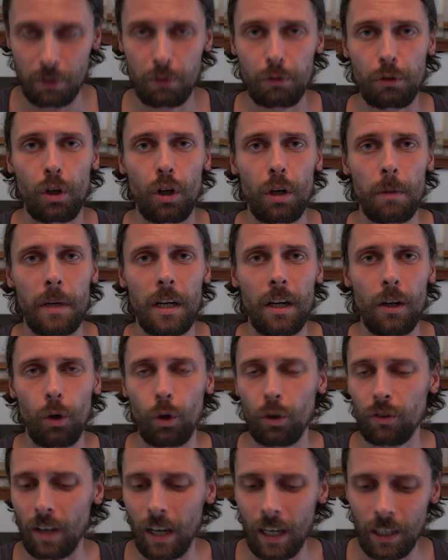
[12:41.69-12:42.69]
trauma or
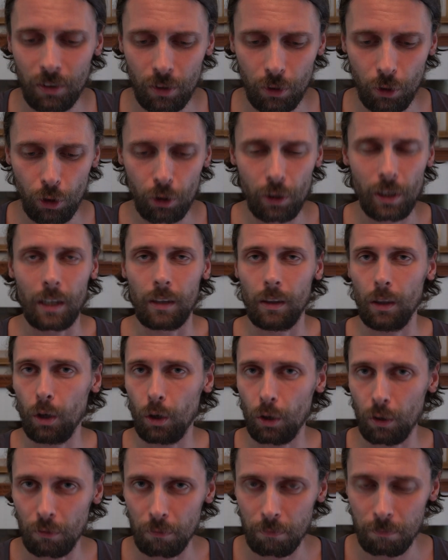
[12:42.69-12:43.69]
to undergo a
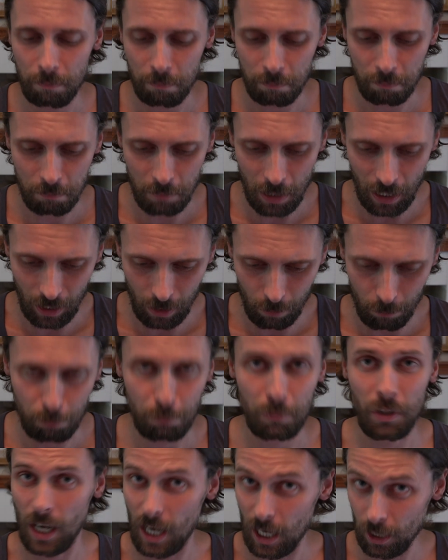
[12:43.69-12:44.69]
lot of
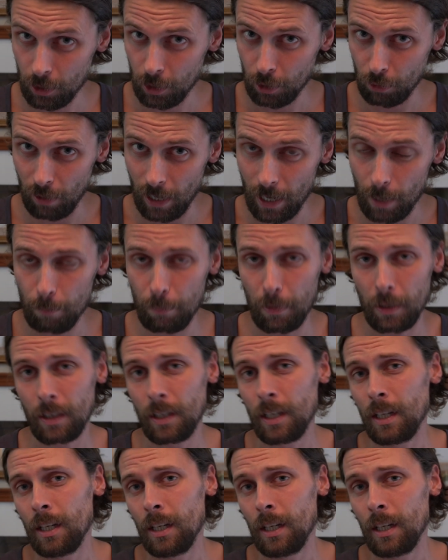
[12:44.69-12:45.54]
dark crap.